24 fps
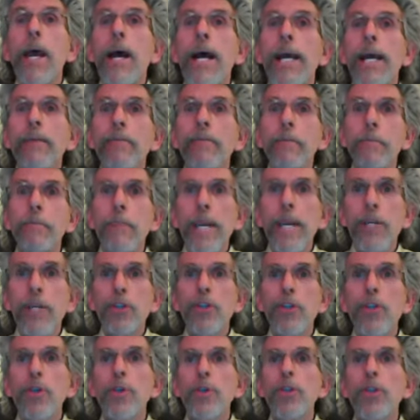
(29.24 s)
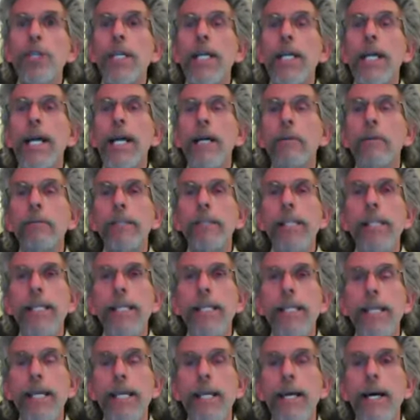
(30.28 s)
I have a master's in counseling
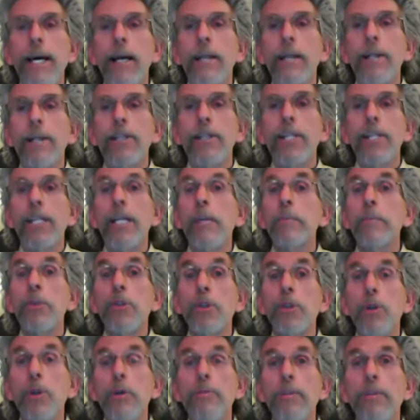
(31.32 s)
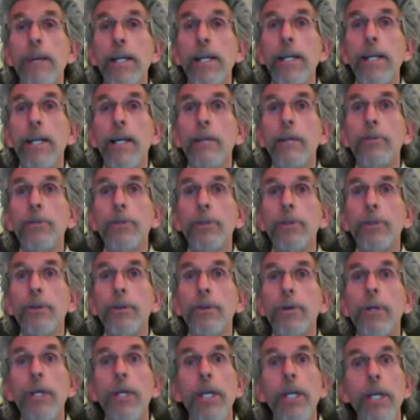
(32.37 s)
psychology, and I'm a certified counselor
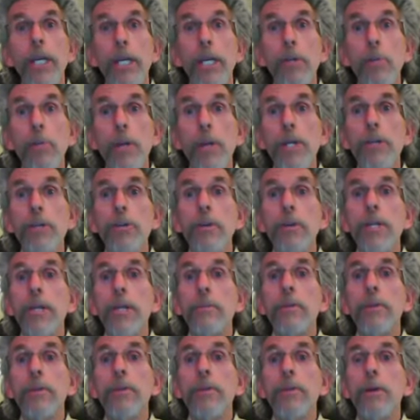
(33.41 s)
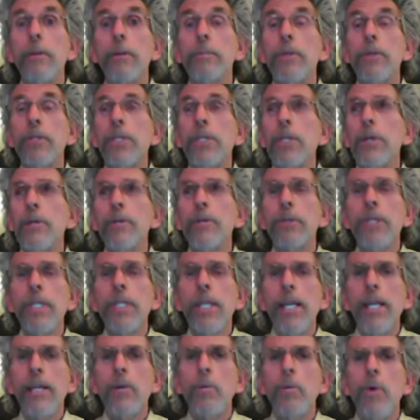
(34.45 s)
and registered hypnotherapist here in the
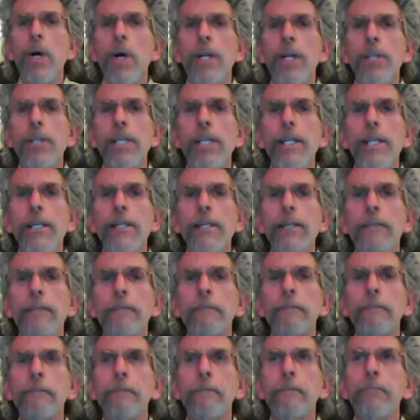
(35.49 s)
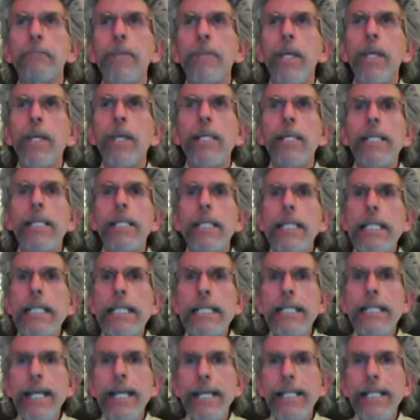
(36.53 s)
state of Washington.
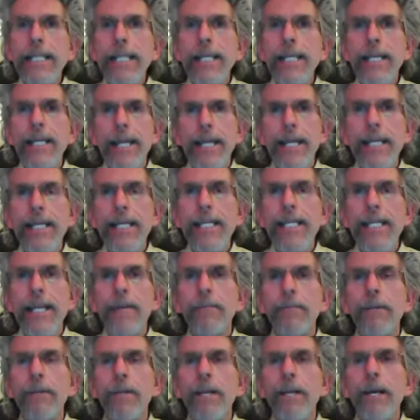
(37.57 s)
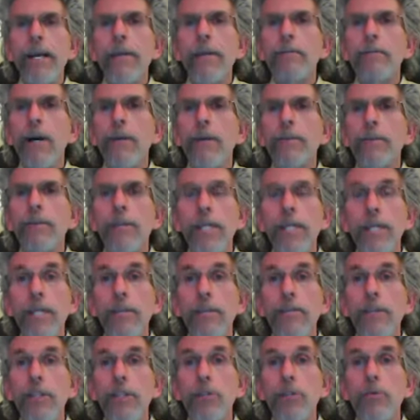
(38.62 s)
Since 1997, I've offered
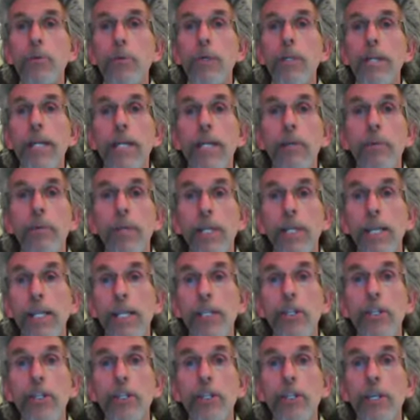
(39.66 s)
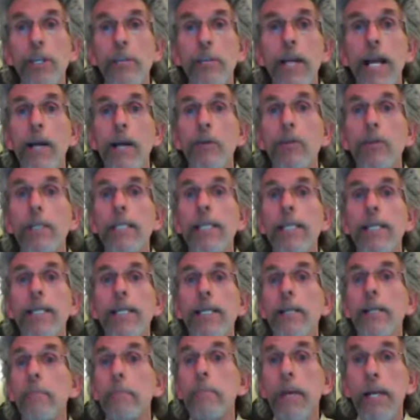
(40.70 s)
individual and relationship counseling
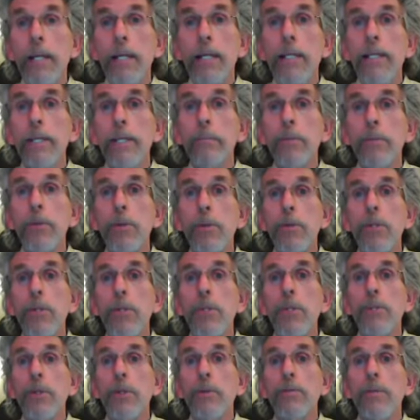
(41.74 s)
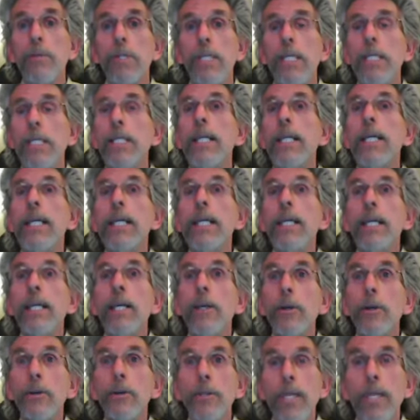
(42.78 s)
and medical hypnosis services
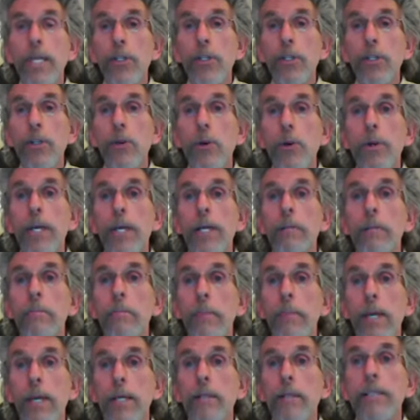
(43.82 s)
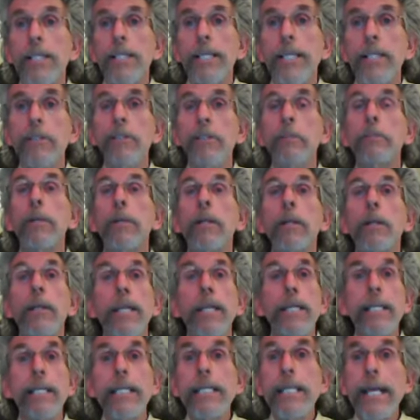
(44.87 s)
here in the historic Medical Dental
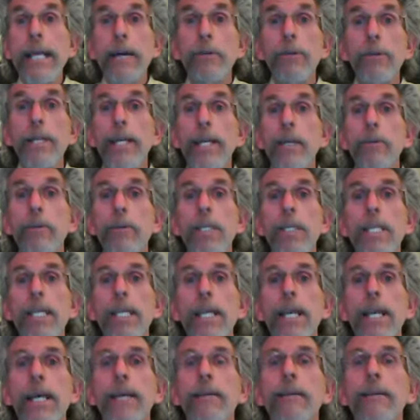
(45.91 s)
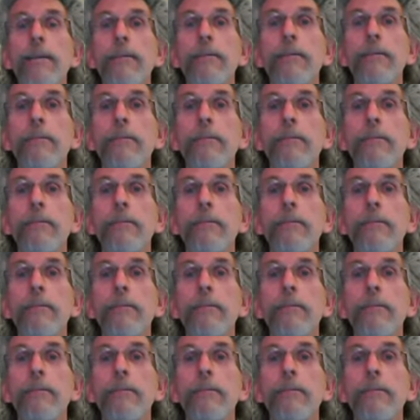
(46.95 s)
Building in downtown Seattle.